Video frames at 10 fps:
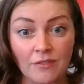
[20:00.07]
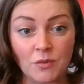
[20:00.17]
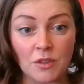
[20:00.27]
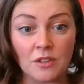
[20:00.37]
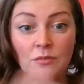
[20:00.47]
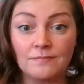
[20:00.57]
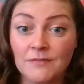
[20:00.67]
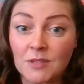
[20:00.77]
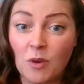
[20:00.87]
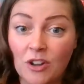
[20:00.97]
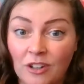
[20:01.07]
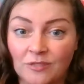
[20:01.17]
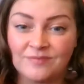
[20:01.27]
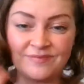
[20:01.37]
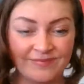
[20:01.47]
with you tomorrow.
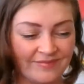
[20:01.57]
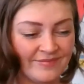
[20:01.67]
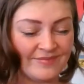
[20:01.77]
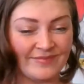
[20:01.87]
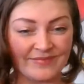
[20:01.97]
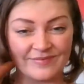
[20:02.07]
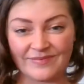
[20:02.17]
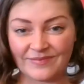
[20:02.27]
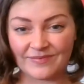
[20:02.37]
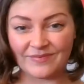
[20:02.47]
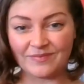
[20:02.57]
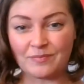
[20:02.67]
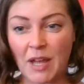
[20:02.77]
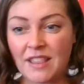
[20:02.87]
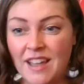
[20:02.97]

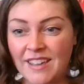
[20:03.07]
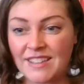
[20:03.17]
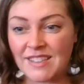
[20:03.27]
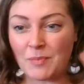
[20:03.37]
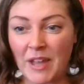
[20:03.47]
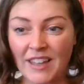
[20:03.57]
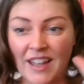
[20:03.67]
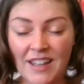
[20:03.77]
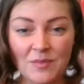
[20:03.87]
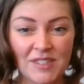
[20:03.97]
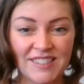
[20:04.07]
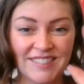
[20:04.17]
Bye, lions. Bye, cubs.